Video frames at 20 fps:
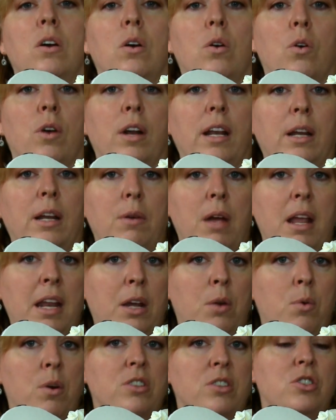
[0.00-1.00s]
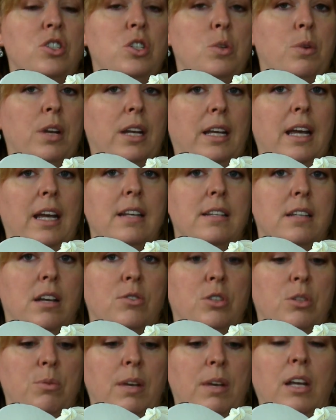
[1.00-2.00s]
or any questions you want to get in touch
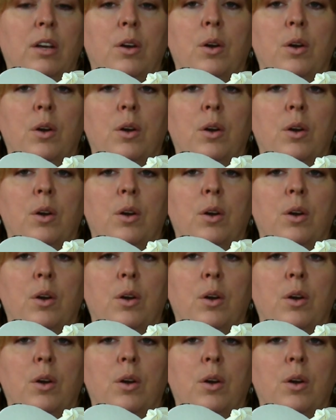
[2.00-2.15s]
with me,